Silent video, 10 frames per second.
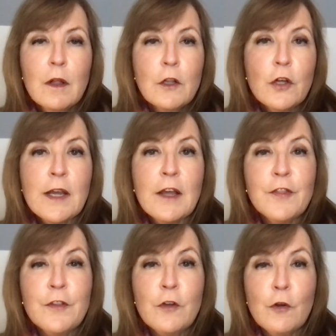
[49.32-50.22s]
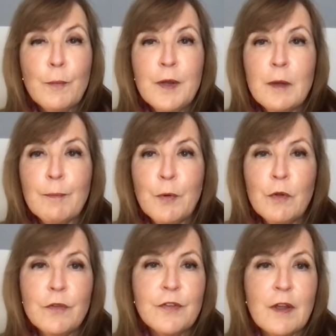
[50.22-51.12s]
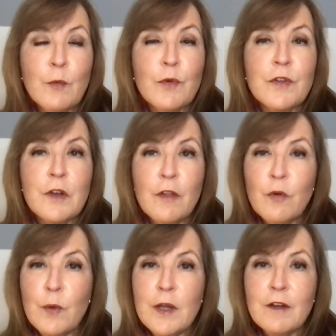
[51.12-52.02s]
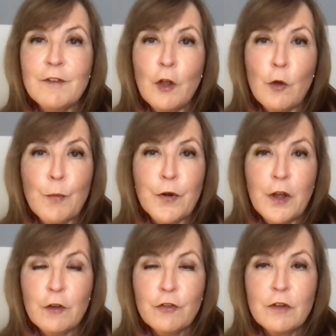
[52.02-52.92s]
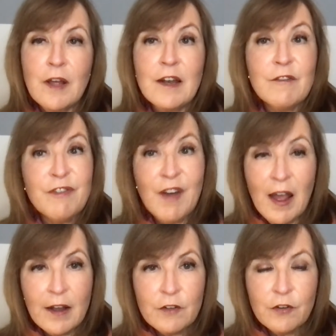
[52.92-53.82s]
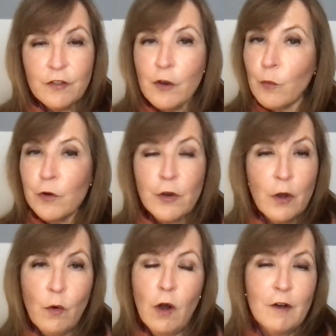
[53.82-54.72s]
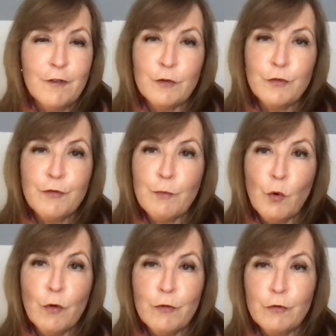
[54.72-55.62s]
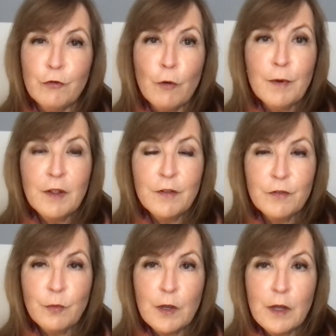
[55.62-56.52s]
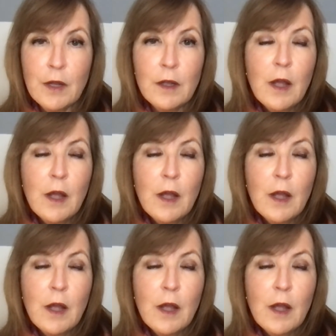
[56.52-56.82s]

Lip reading: Looking at European bulls, it was another week of low production, and in fact, there were no offers from northern Germany this week.